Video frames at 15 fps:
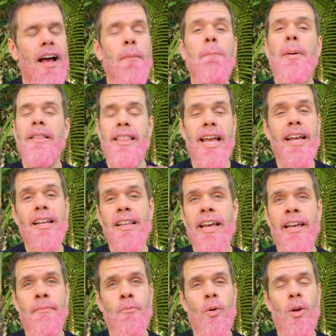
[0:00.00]
But they
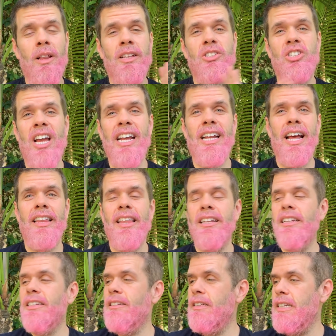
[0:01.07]
claim, Will and Jada, that
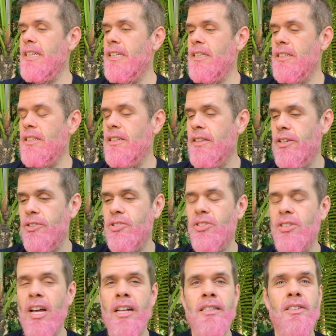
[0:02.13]
their
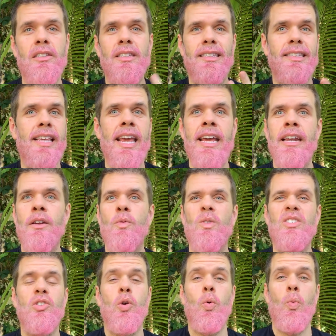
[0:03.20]
son's skin
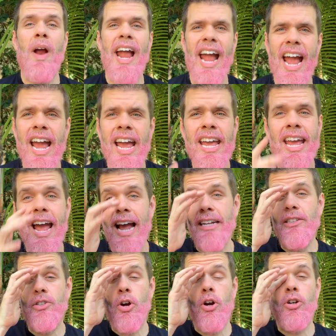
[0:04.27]
was gray. He
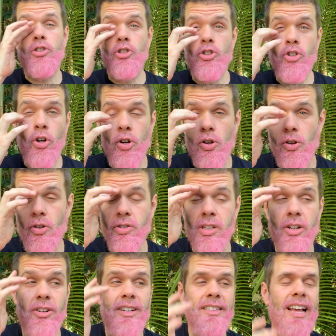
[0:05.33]
had dark circles
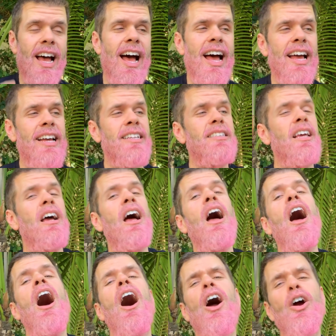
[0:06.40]
under his eyes.
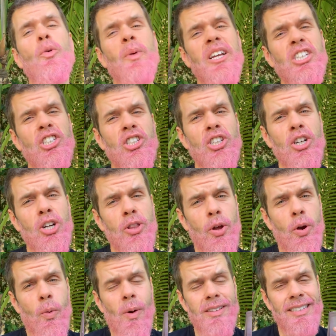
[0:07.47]
Are we sure
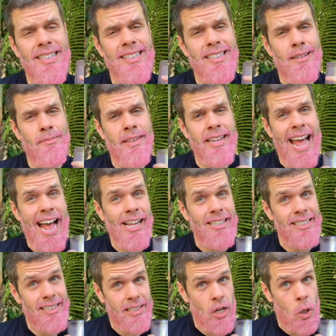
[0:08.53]
there wasn't something
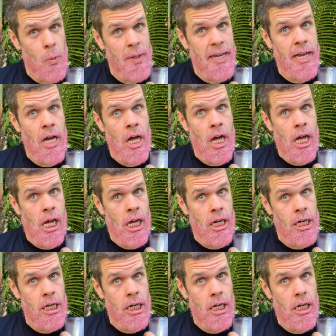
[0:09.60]
else going
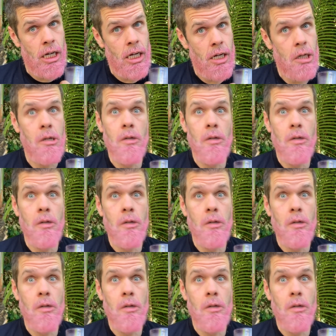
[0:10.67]
on?